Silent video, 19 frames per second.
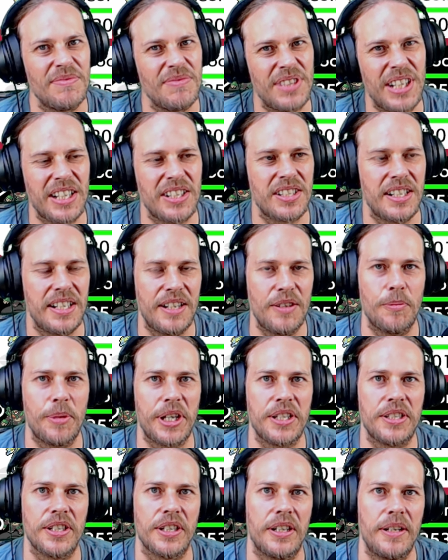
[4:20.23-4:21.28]
takes a little bit of
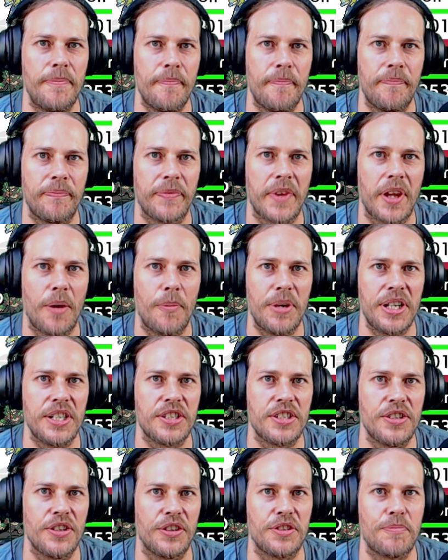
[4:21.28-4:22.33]
time. I mean, it's
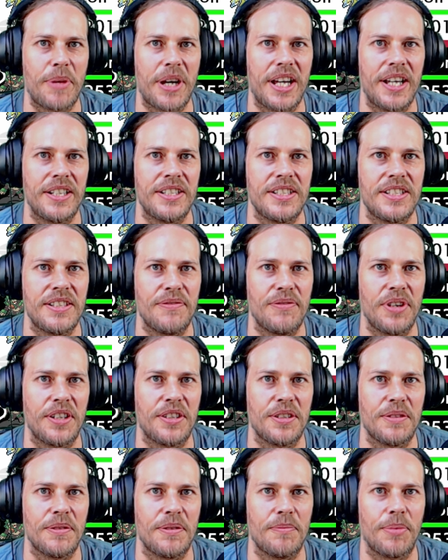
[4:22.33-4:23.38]
not as bad as if you had
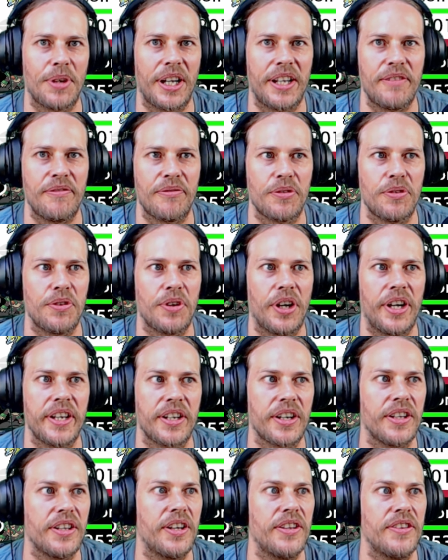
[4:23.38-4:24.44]
to play through like
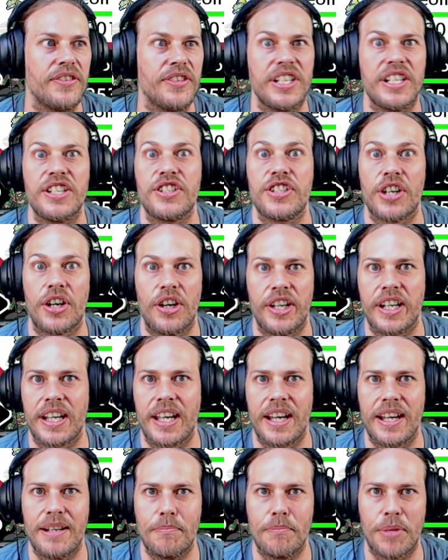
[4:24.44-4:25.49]
the entire
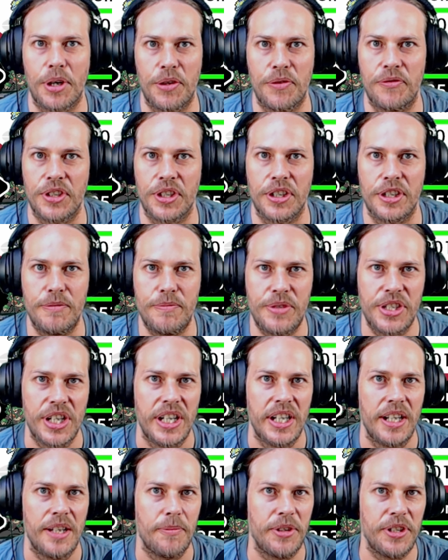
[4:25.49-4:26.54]
game both times.
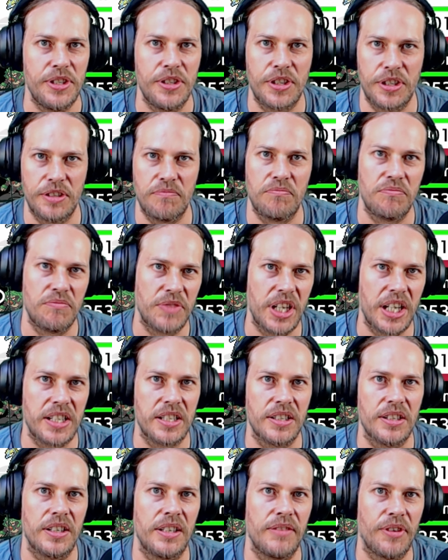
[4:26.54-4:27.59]
But you can get to the
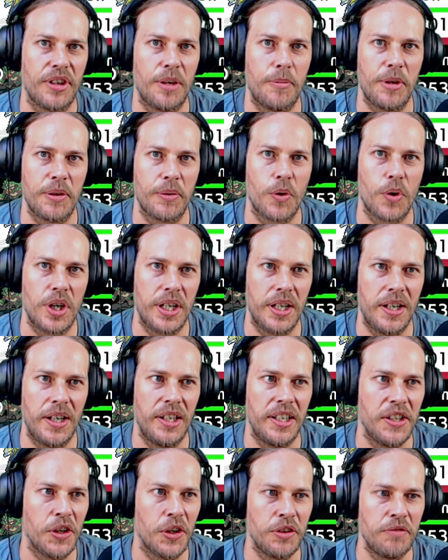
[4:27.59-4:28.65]
Isle of Armor quite early
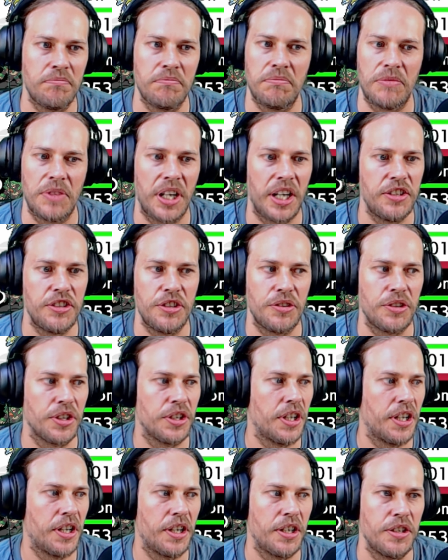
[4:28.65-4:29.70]
on, and you
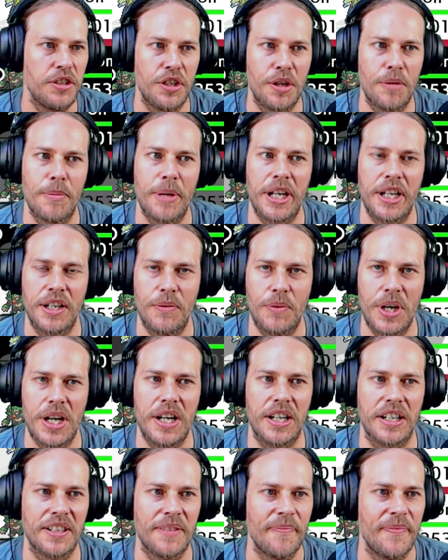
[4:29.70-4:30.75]
can make it
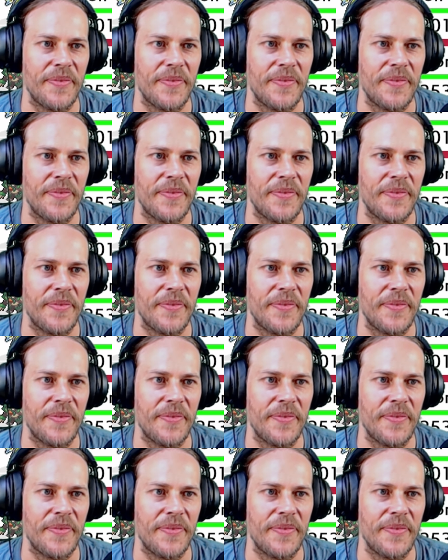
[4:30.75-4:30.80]
work.